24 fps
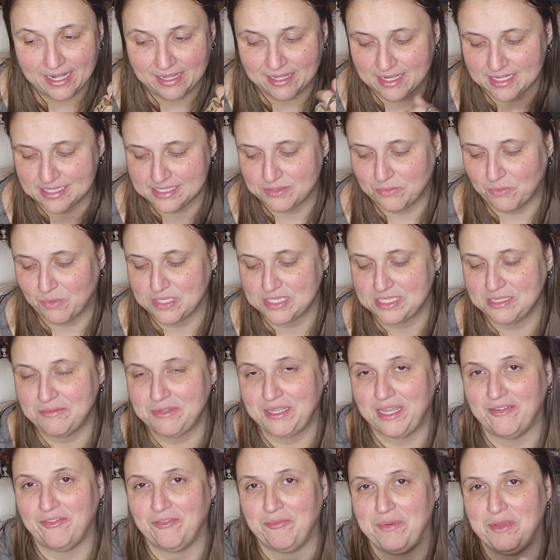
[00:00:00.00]
because it wasn't
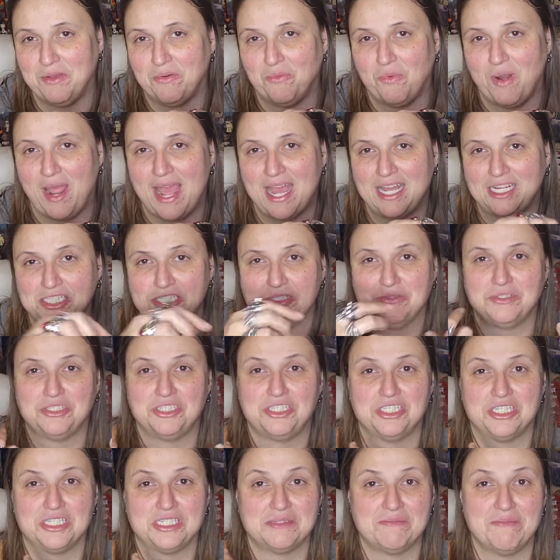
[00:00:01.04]
giving me a rash, it was
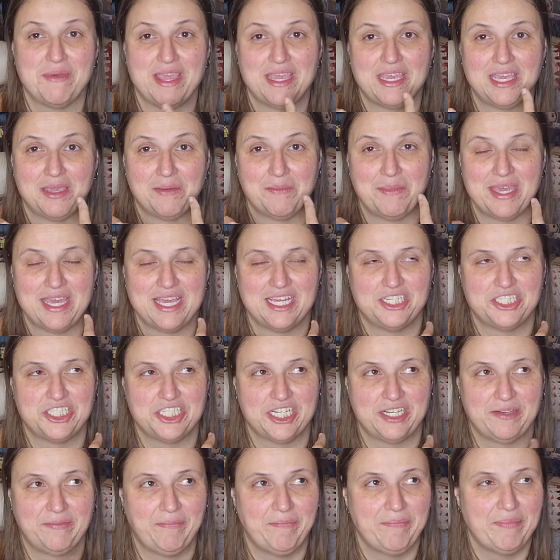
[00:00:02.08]
just making me
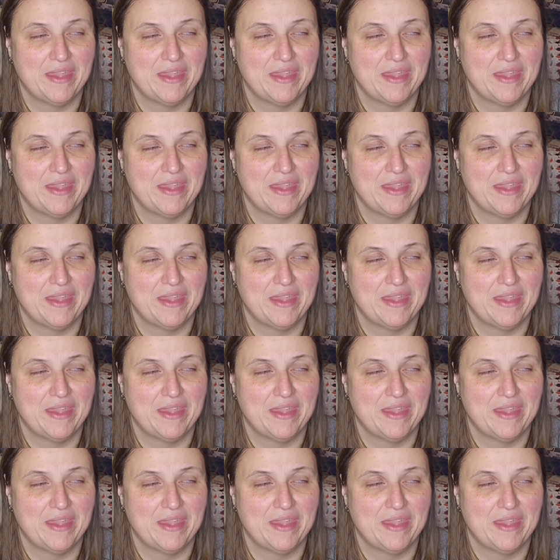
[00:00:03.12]
itchy.